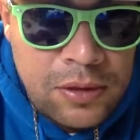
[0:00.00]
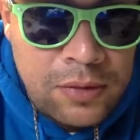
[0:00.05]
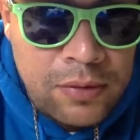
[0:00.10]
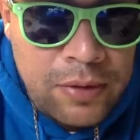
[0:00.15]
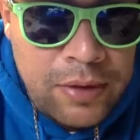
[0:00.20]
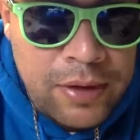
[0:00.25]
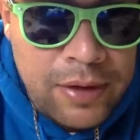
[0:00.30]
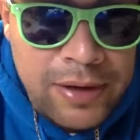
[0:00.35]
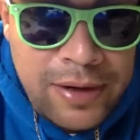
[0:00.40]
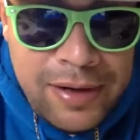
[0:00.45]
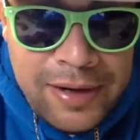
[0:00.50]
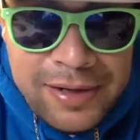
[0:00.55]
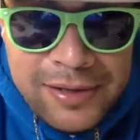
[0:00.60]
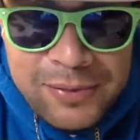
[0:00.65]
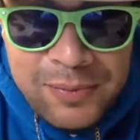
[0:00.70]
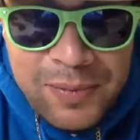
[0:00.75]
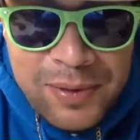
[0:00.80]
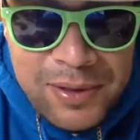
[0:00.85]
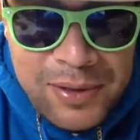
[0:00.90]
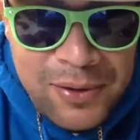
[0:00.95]
All right, and
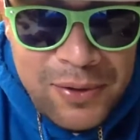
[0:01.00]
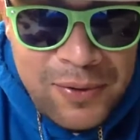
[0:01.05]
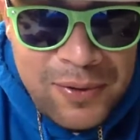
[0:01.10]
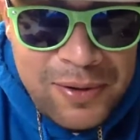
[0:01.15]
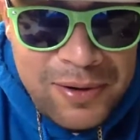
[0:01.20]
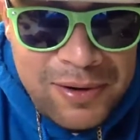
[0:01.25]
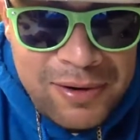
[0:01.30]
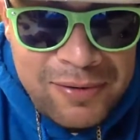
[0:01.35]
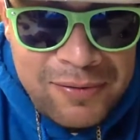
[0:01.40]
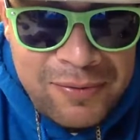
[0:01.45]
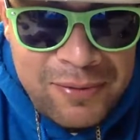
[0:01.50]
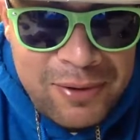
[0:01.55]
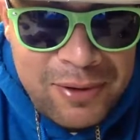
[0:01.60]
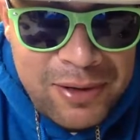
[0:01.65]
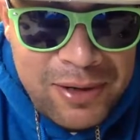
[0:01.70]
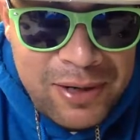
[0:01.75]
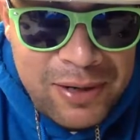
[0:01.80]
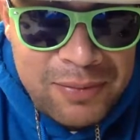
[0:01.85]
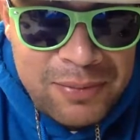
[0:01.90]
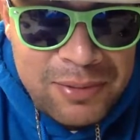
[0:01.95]
it's been going on
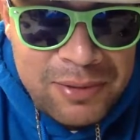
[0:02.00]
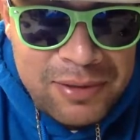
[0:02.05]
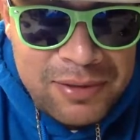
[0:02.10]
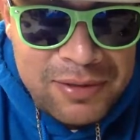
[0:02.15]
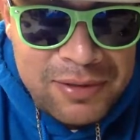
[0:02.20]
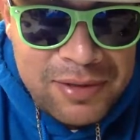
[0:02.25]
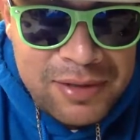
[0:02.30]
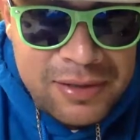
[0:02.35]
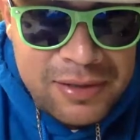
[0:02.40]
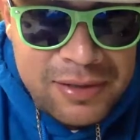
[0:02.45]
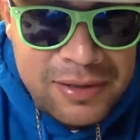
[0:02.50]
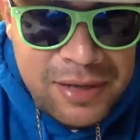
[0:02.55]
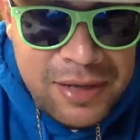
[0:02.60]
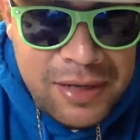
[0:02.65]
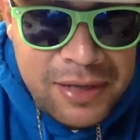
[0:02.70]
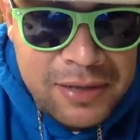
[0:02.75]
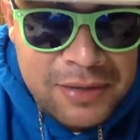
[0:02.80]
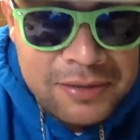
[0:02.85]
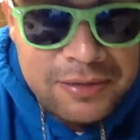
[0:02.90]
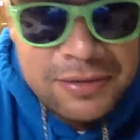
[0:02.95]
for a couple of
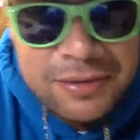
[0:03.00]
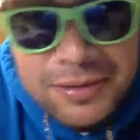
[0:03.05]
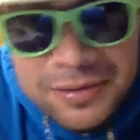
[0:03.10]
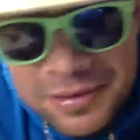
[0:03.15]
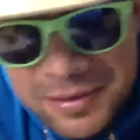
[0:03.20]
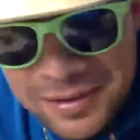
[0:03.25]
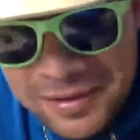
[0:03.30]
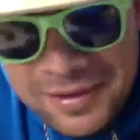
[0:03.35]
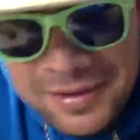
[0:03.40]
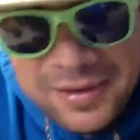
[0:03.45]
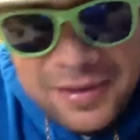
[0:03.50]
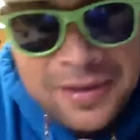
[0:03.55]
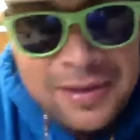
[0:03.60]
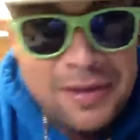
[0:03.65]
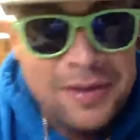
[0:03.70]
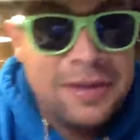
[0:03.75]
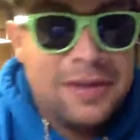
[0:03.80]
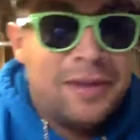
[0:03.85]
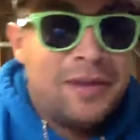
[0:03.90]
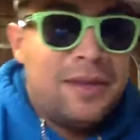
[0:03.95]
seconds.
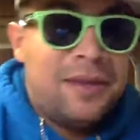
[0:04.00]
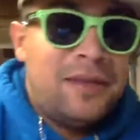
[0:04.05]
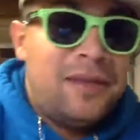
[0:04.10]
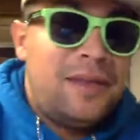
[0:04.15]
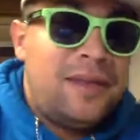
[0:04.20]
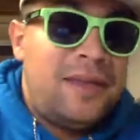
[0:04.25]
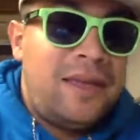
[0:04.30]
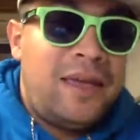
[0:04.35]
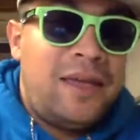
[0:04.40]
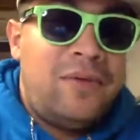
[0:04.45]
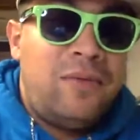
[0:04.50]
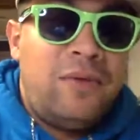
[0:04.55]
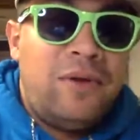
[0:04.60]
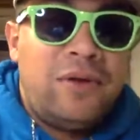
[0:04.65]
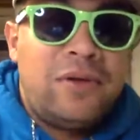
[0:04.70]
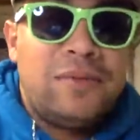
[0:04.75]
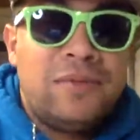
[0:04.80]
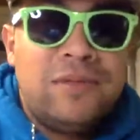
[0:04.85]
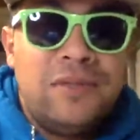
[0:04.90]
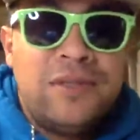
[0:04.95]
And
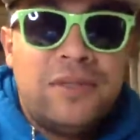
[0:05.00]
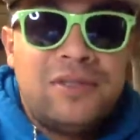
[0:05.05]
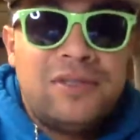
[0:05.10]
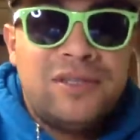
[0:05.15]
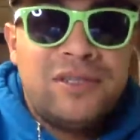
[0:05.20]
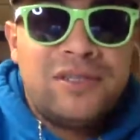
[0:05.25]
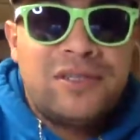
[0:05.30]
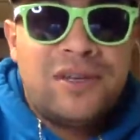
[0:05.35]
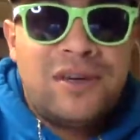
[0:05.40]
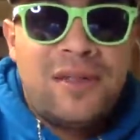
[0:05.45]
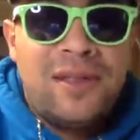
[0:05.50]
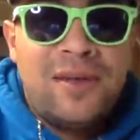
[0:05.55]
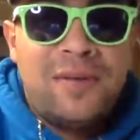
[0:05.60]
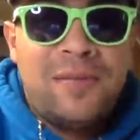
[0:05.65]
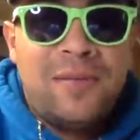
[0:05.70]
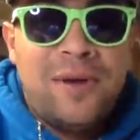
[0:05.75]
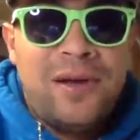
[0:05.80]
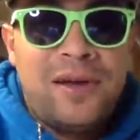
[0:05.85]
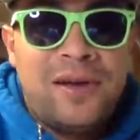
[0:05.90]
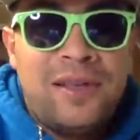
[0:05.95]
welcome to the Just Call It
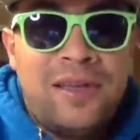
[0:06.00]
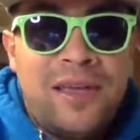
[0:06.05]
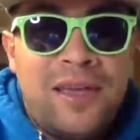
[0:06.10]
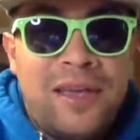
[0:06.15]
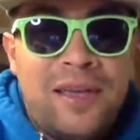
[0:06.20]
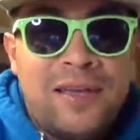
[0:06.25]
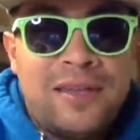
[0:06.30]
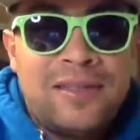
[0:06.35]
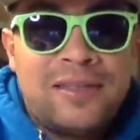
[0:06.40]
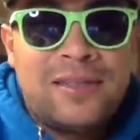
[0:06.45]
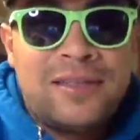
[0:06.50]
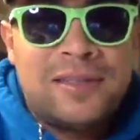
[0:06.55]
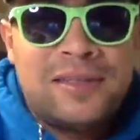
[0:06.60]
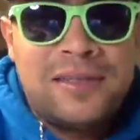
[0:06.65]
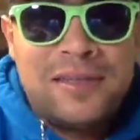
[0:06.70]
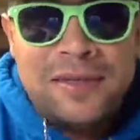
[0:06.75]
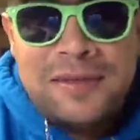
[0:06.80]
podcast.